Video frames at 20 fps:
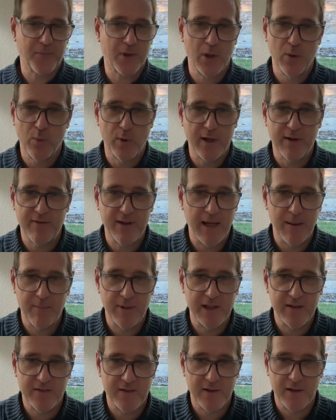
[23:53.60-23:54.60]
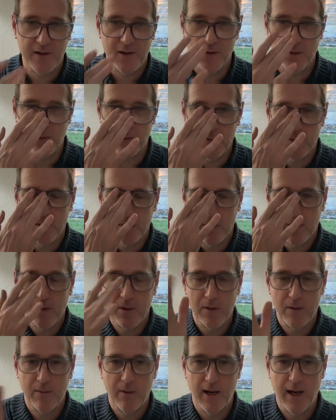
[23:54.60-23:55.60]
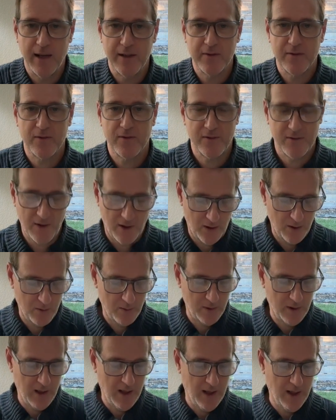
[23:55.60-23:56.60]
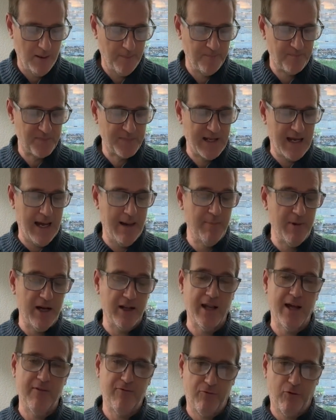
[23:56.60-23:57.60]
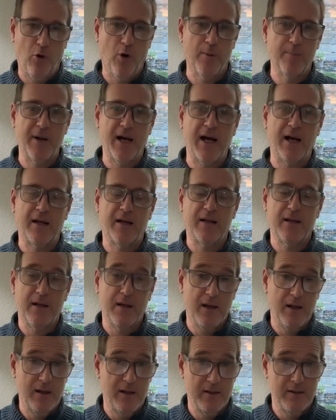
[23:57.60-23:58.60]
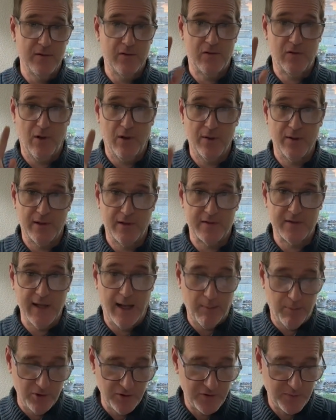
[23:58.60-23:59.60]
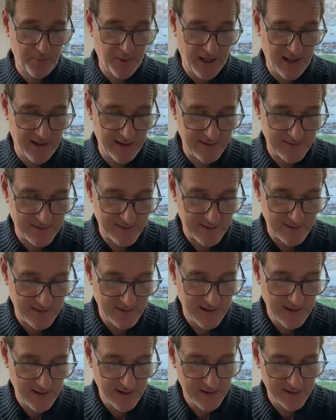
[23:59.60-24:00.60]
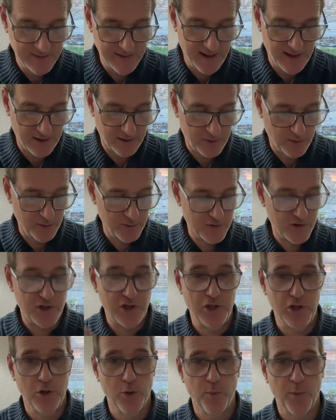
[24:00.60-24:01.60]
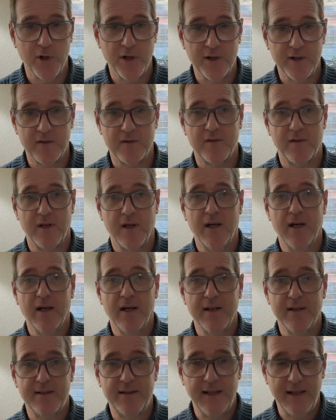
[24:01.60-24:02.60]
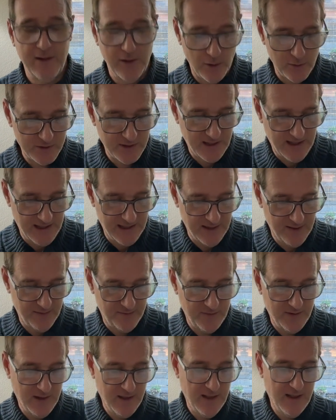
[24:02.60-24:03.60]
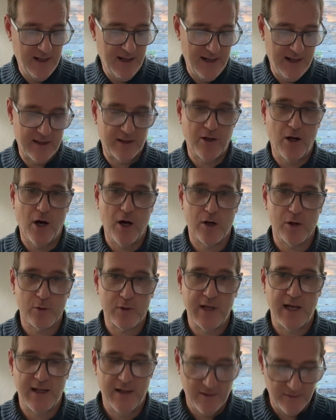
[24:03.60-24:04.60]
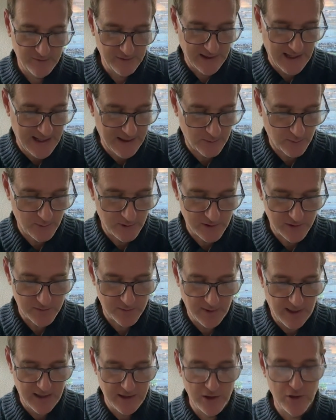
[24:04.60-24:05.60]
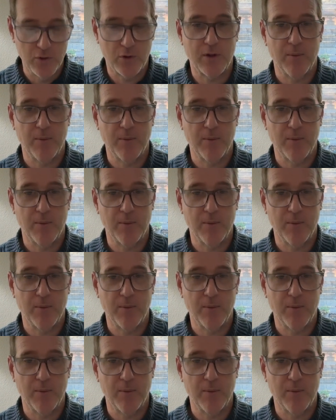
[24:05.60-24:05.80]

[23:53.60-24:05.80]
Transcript: whatever that means to you, right? So MLA format, so double-spaced, that includes humorous, denotative, and connotative language, right? You